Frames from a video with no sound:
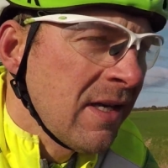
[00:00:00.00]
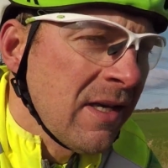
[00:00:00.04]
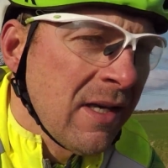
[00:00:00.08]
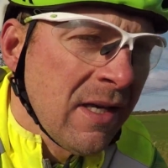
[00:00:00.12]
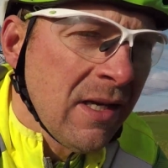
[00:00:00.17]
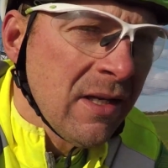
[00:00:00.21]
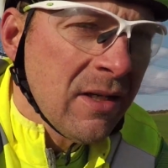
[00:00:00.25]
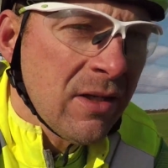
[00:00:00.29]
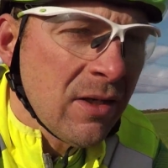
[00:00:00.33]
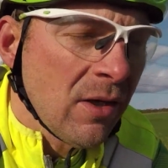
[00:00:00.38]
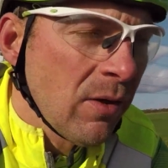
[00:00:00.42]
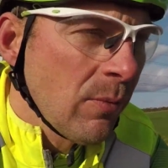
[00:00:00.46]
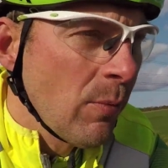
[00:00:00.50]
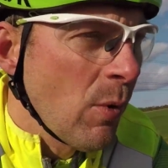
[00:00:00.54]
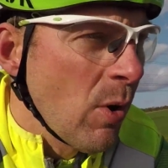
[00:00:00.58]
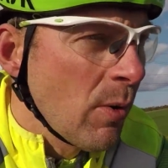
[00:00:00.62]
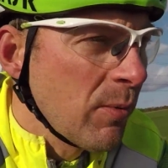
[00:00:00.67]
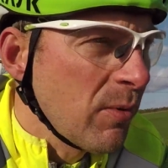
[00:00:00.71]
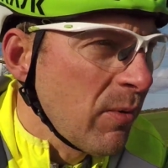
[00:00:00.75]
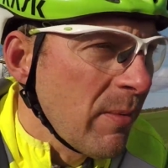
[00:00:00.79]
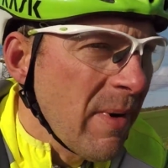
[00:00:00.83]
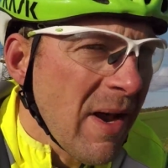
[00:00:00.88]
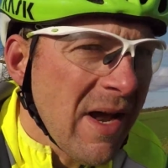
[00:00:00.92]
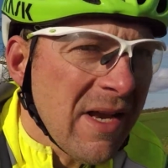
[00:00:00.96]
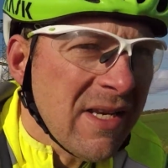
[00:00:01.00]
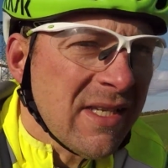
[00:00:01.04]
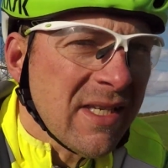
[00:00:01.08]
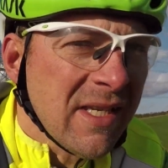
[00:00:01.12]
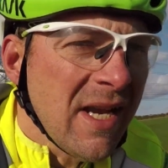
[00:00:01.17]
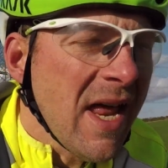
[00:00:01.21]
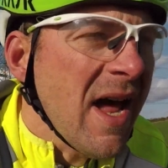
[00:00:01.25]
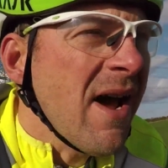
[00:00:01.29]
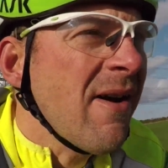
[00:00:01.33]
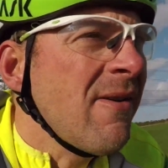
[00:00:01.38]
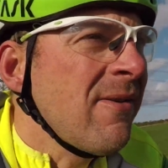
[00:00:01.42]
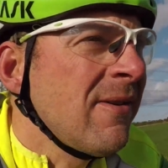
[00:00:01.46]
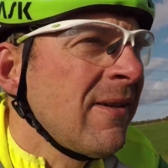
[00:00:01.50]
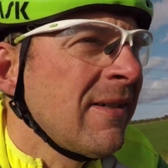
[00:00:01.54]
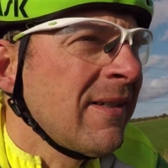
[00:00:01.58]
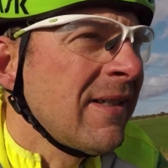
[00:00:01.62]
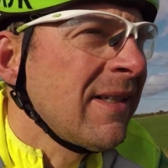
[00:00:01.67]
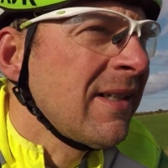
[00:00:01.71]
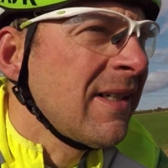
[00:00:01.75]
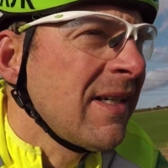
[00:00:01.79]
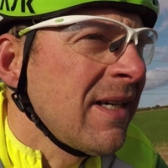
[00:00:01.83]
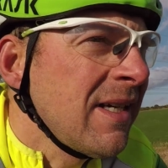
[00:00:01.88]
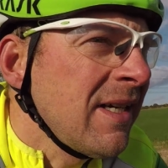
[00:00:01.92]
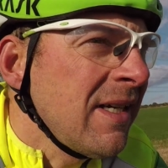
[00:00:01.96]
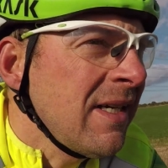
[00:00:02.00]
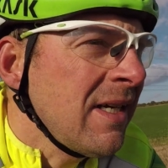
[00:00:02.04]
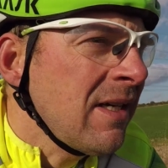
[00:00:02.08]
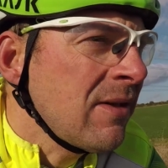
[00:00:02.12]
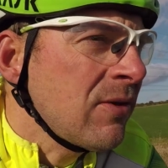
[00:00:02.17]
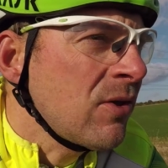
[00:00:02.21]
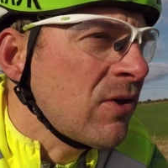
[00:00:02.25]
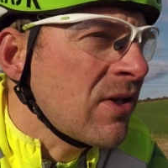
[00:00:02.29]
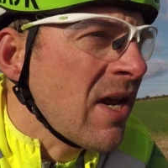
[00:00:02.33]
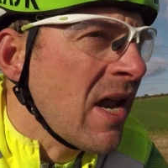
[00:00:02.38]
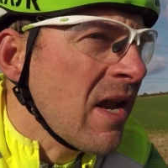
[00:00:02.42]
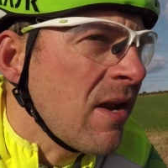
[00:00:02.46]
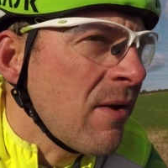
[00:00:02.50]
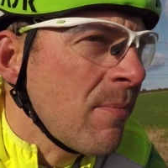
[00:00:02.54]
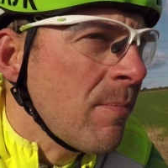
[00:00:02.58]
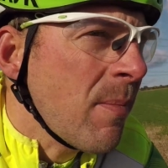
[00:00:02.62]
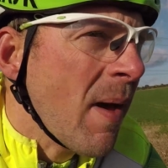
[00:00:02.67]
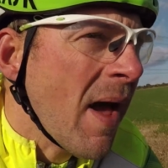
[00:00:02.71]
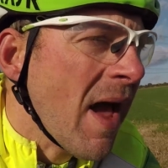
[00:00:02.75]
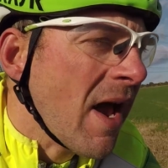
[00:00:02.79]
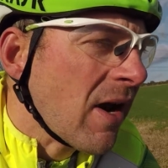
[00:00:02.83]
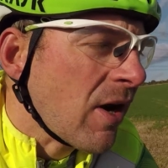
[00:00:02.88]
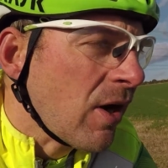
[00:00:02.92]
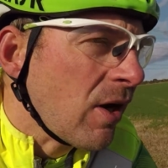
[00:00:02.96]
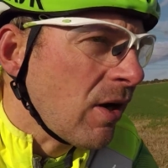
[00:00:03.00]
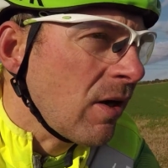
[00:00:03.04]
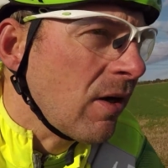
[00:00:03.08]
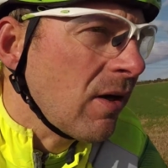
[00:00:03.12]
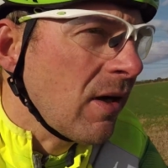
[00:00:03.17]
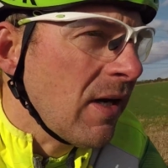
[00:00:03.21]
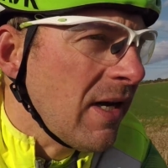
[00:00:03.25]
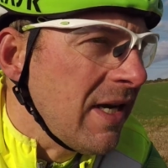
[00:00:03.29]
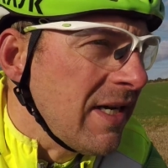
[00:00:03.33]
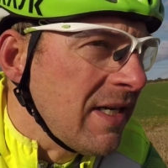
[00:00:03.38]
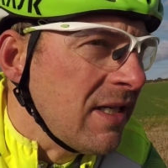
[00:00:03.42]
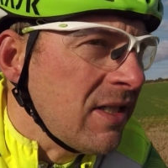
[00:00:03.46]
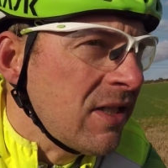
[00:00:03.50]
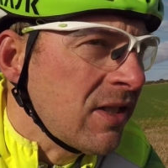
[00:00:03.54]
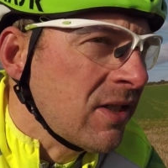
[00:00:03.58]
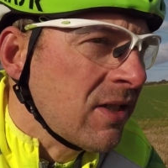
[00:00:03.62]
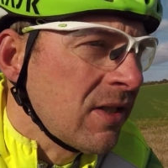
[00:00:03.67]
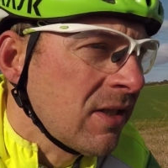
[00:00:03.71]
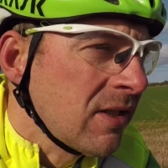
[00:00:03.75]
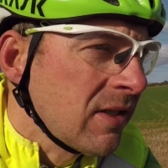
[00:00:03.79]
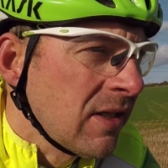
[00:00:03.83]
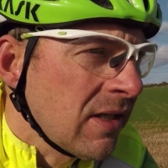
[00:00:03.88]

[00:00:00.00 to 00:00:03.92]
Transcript: It's warmed up nicely now. Just heading back east